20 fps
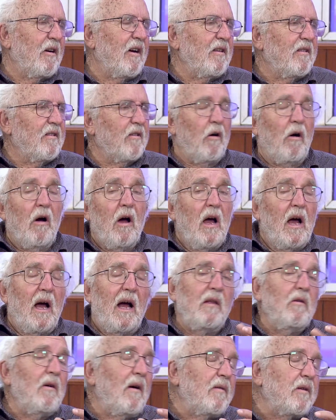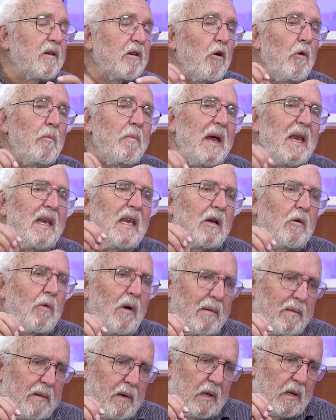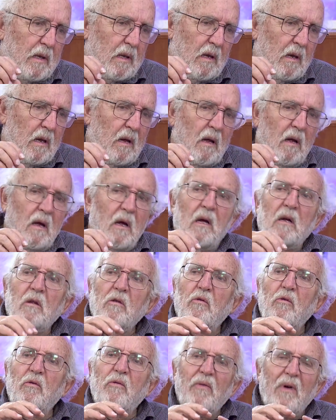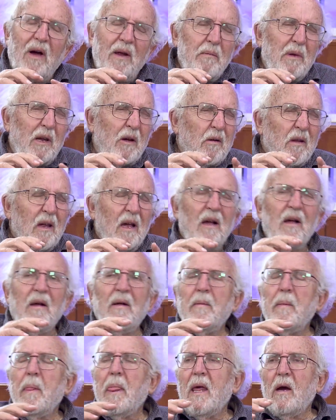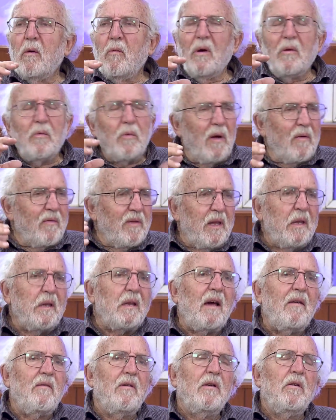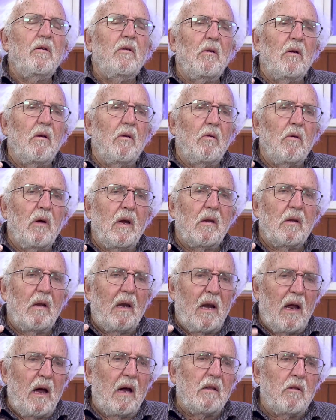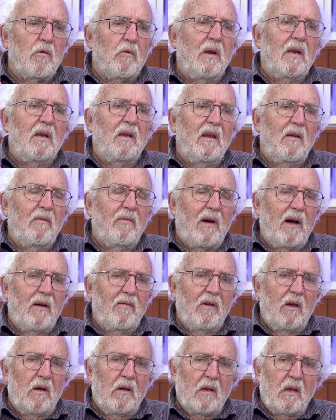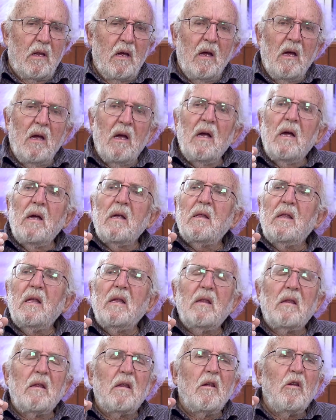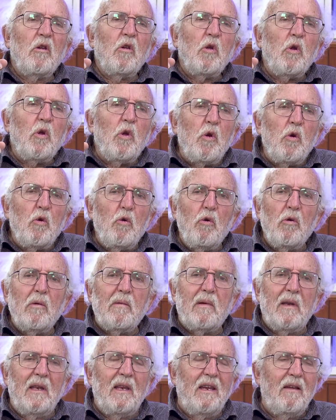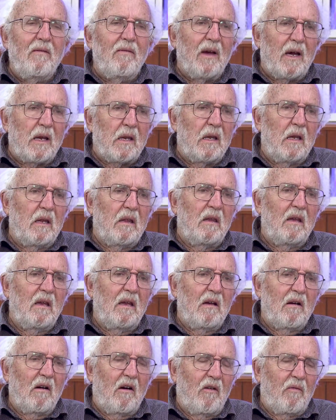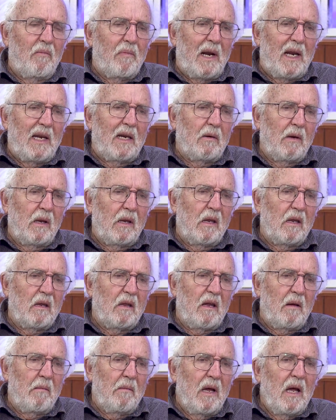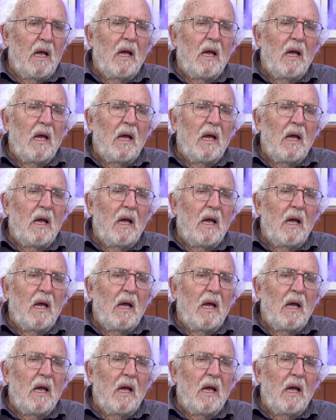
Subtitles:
on. So, and you have so many questions to find, because what we have discovered during the last 25 years is that the huge diversity of planetary systems,